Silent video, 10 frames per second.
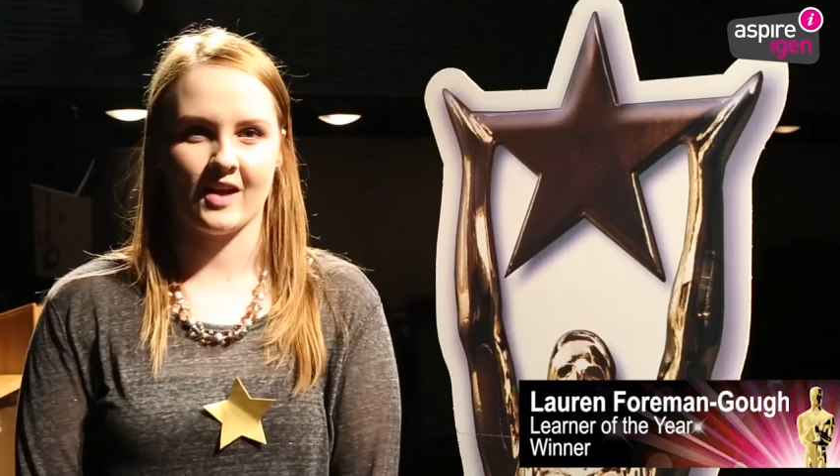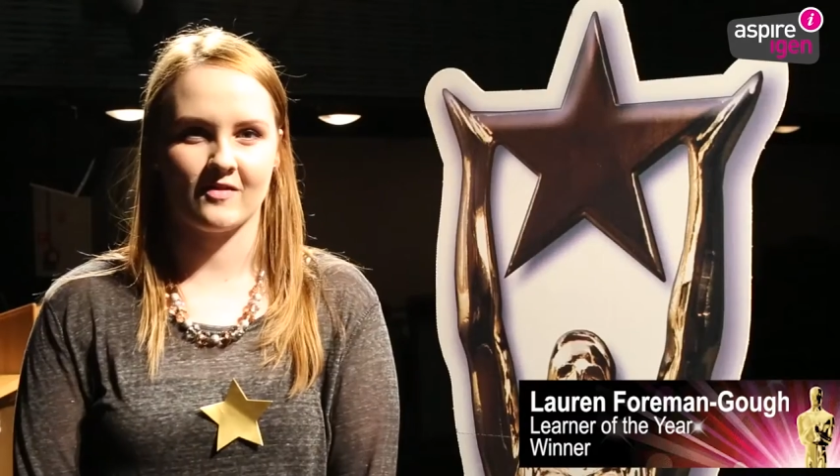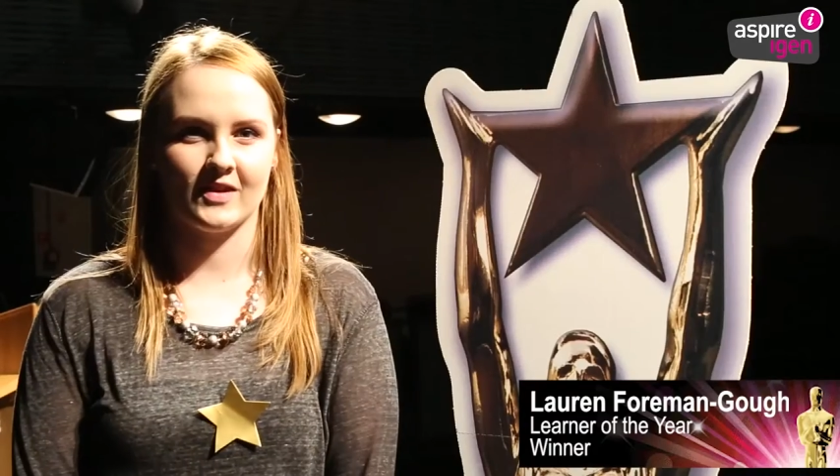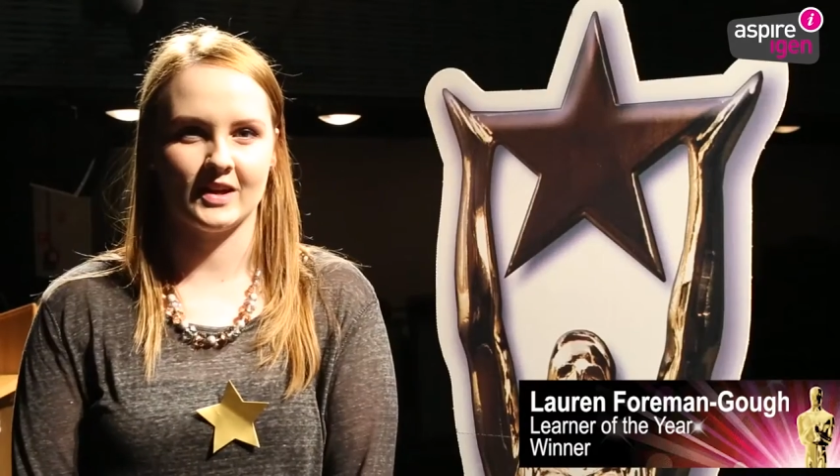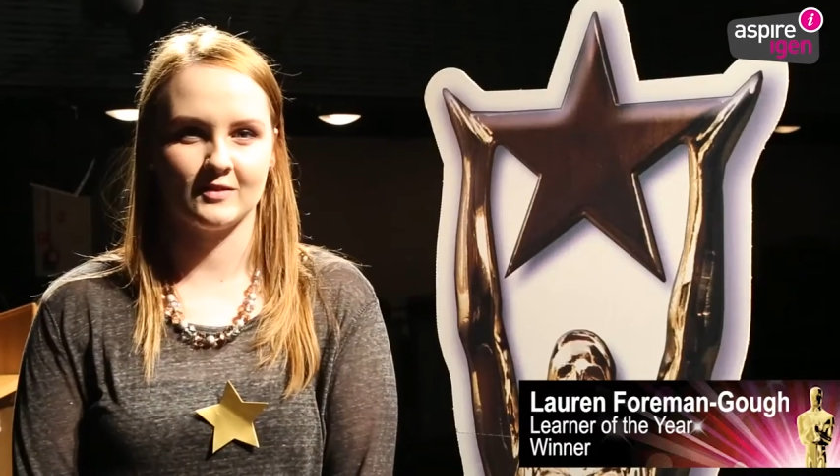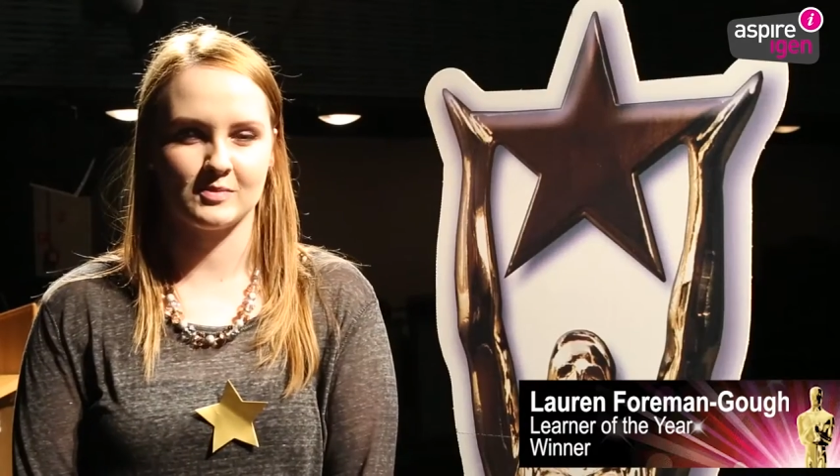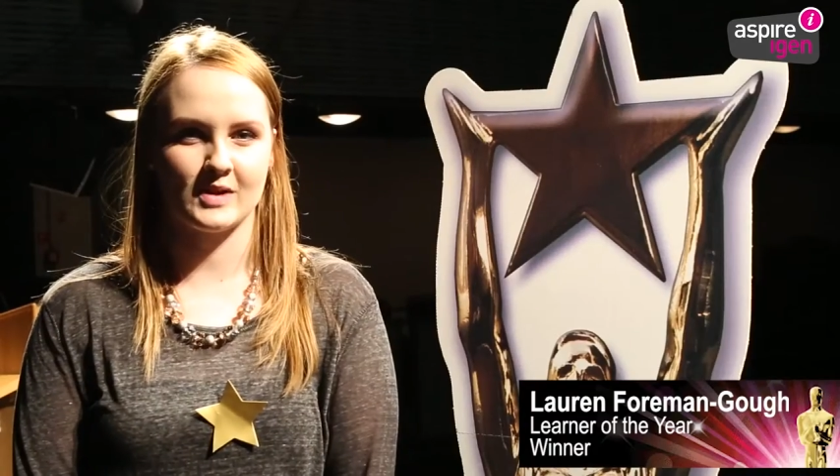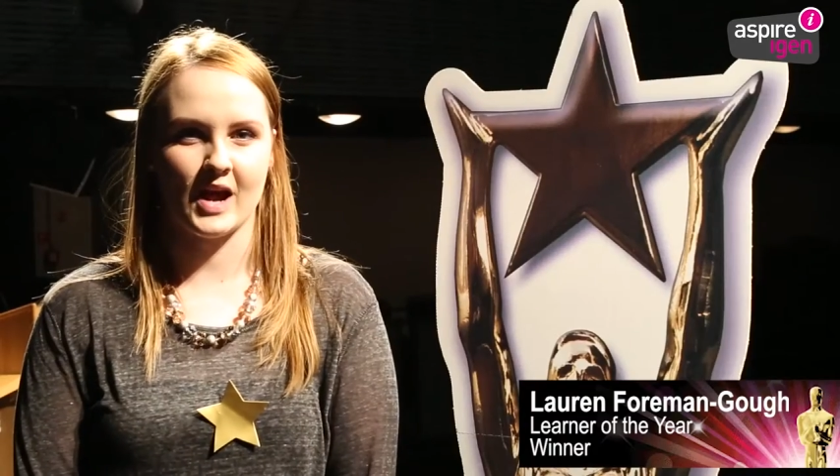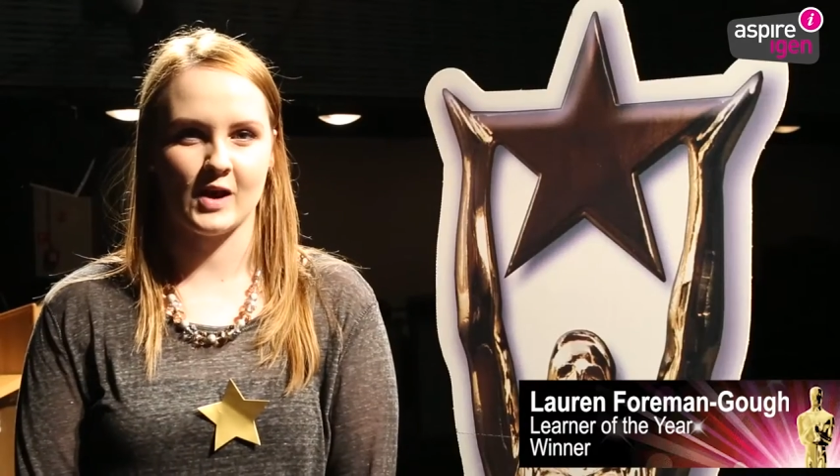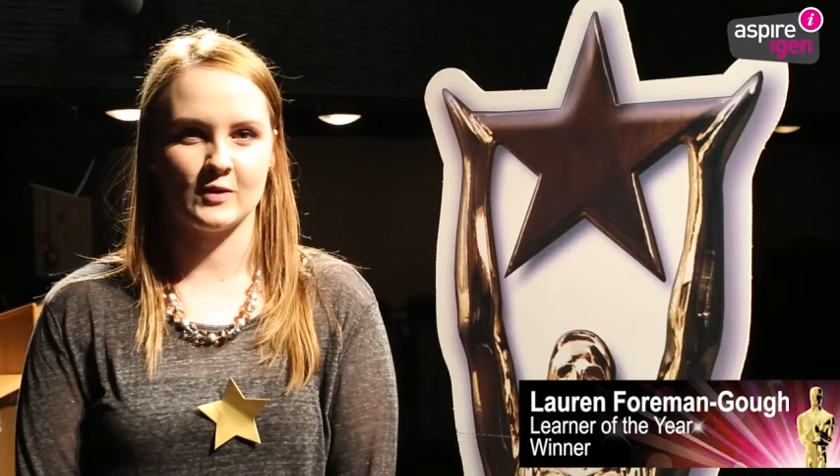I feel
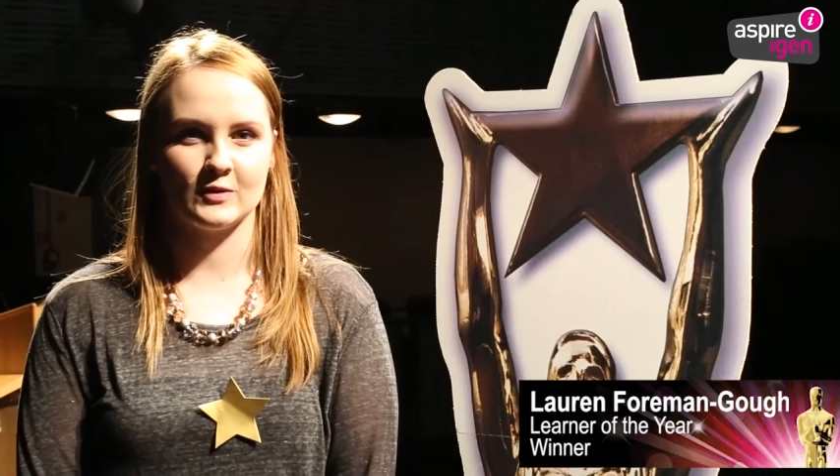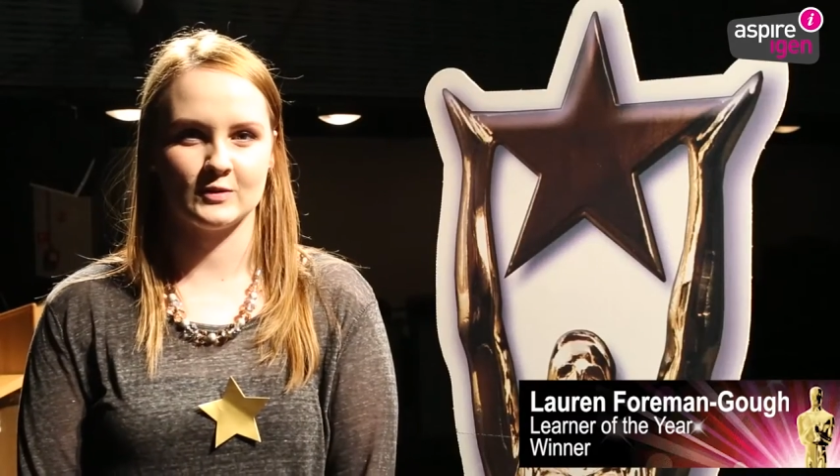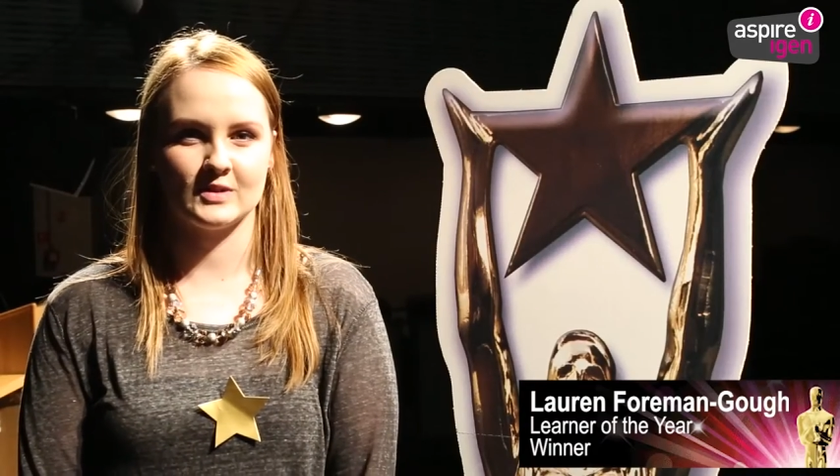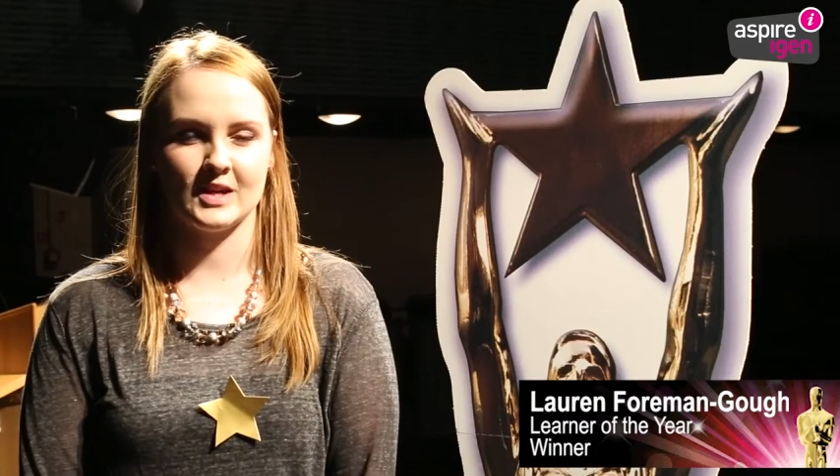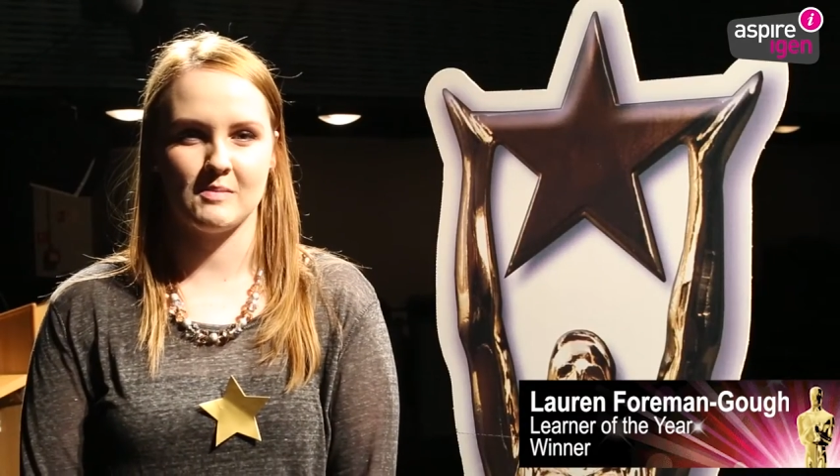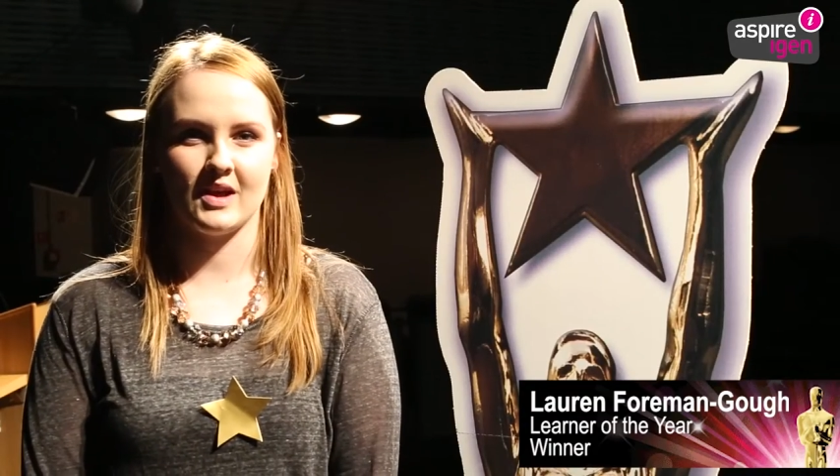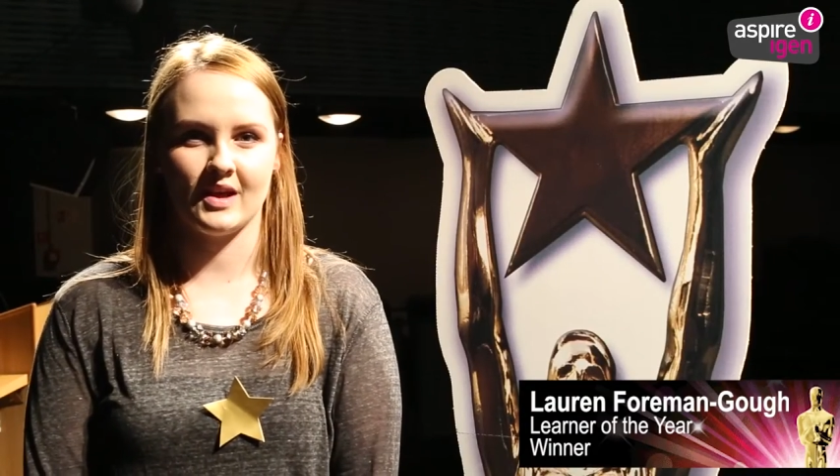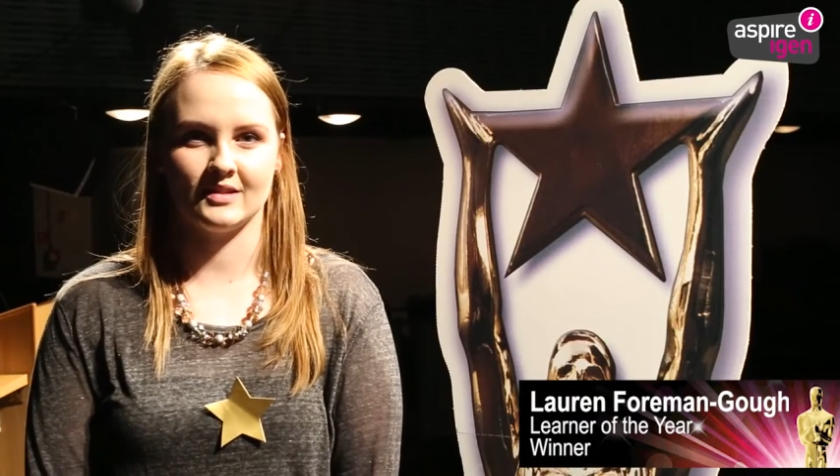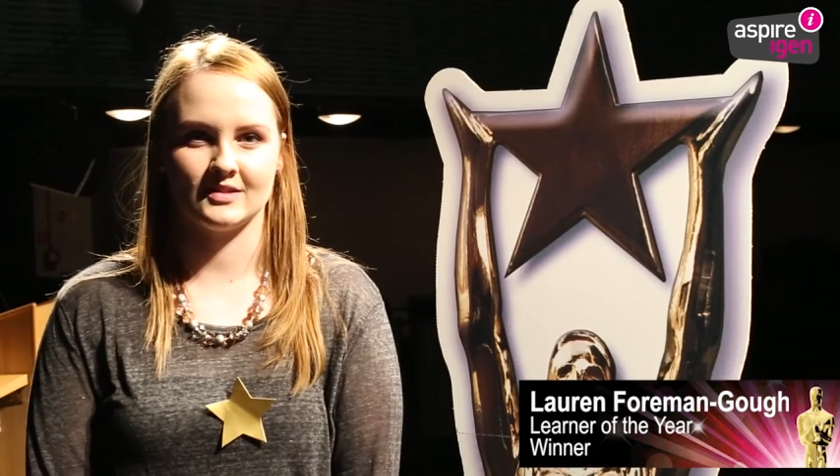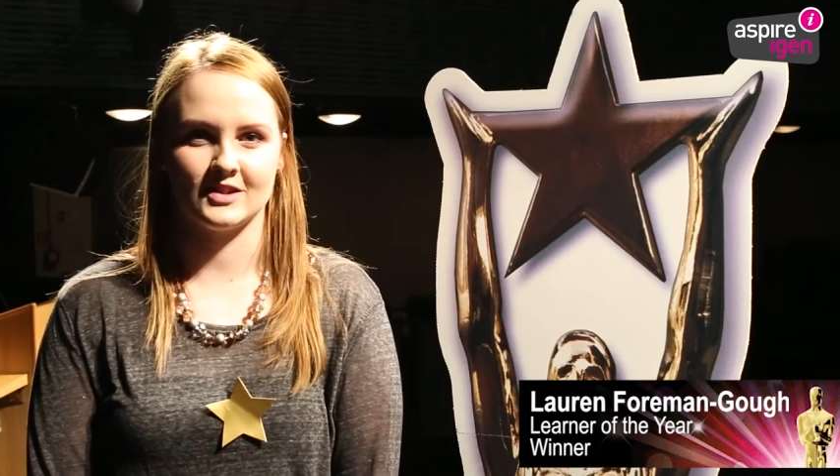proud,
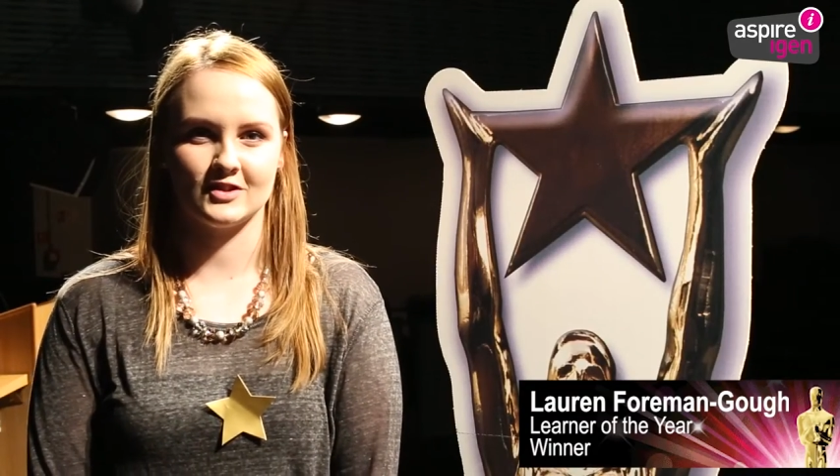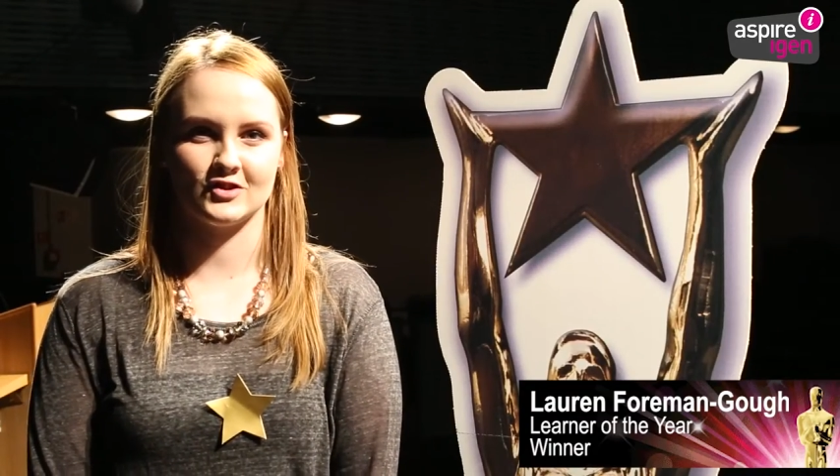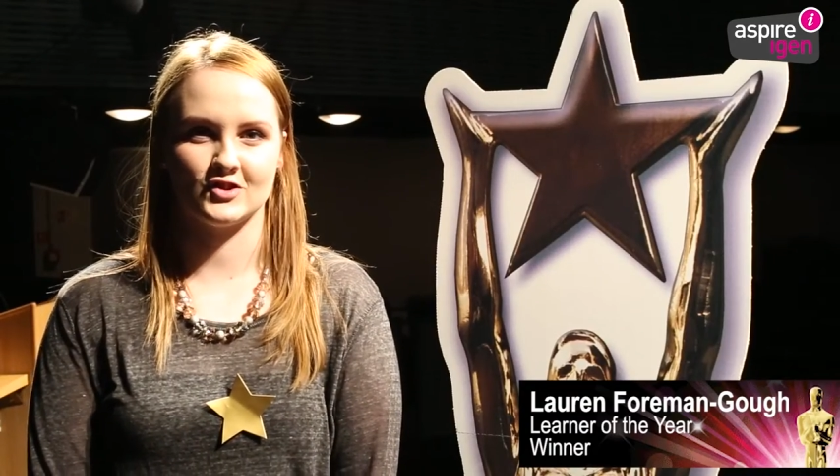amazed and